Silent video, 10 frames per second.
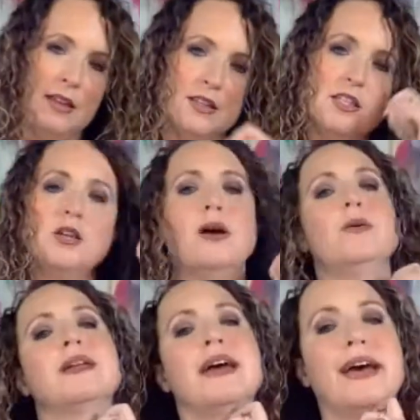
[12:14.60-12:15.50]
Do I
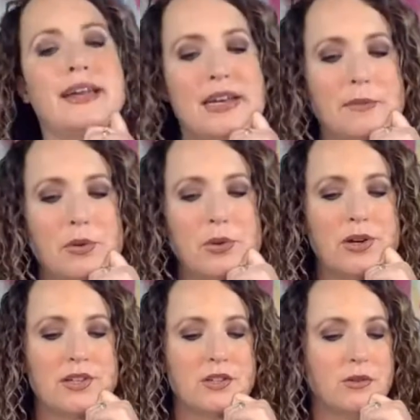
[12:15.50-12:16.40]
want to add any
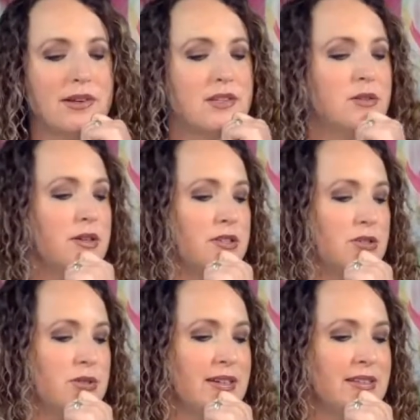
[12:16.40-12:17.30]
more? Do I?
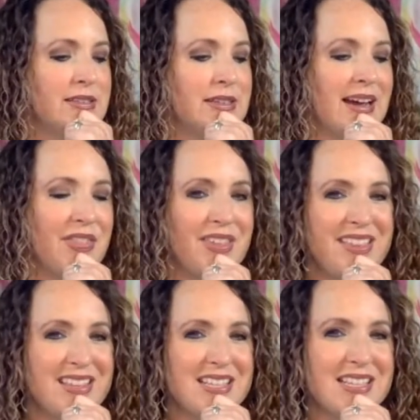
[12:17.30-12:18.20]
I
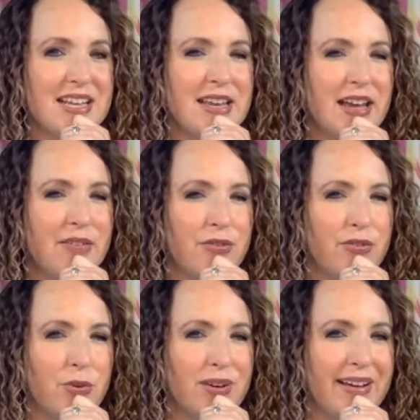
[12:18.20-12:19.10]
think this is enough
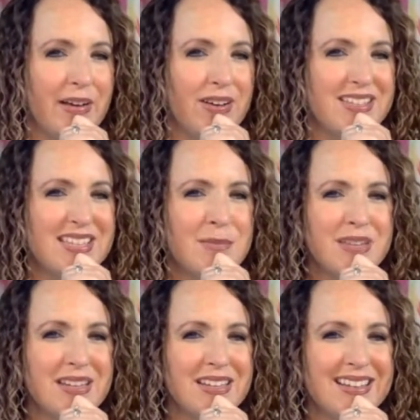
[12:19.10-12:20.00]
for now. It seems
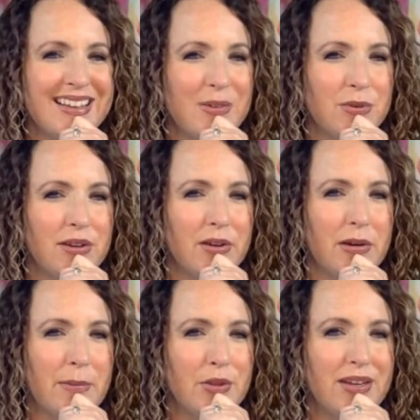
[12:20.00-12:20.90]
like it, I don't know.
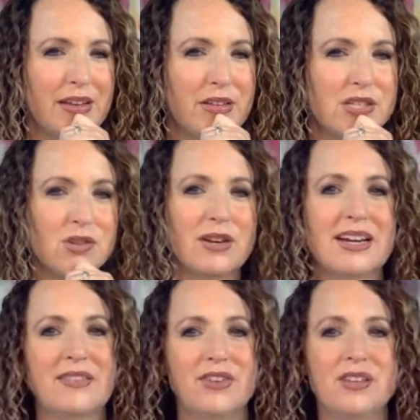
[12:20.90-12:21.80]
I'm looking at the
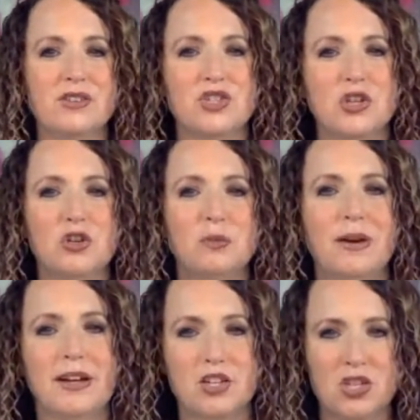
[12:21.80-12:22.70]
screen. I feel like there's too
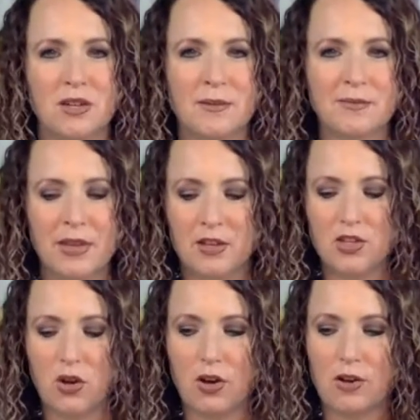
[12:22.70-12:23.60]
much
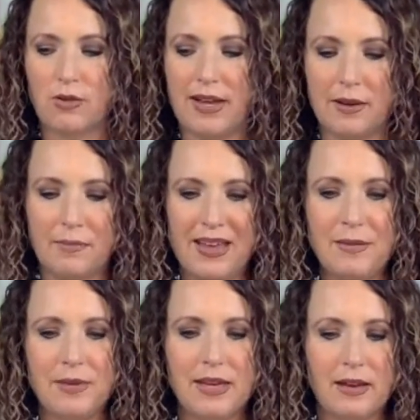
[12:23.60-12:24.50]
dark red.
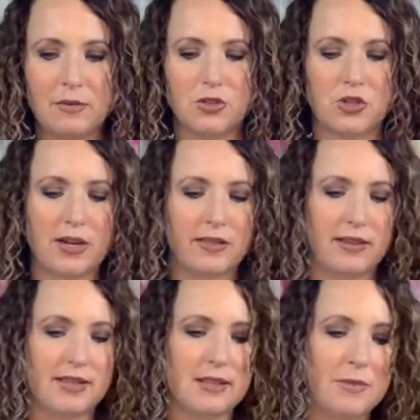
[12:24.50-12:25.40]
Maybe I will try
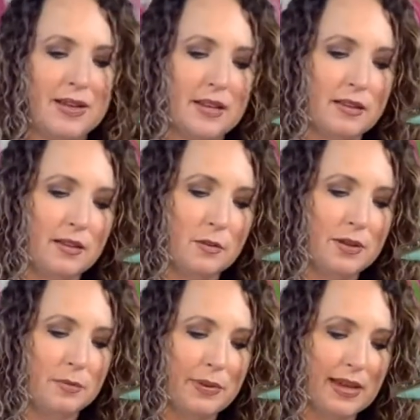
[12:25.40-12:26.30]
this. I might get a little
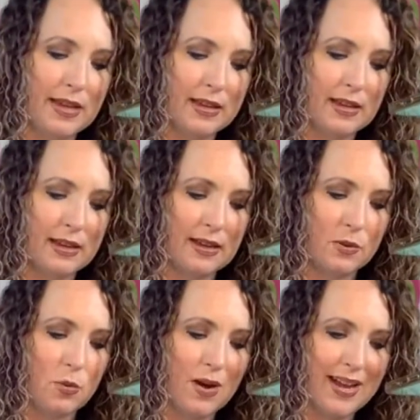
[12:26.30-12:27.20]
bit of pink and
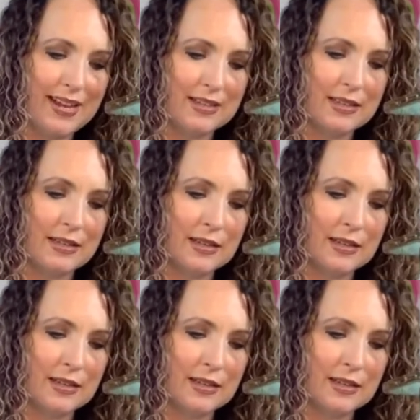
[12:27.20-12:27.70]
white.